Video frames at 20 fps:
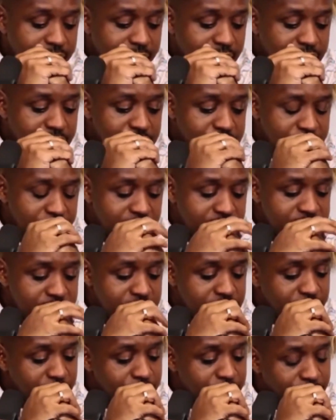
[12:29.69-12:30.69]
email
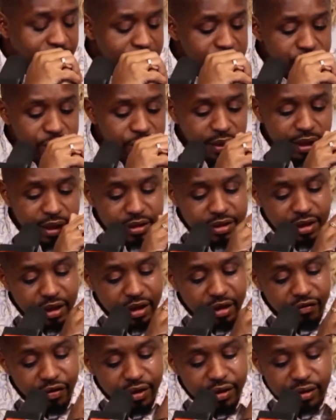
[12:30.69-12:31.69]
address, my passwords,
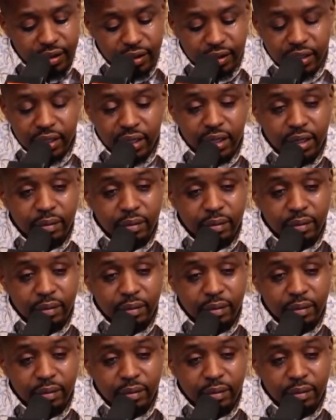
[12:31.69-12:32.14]
everything.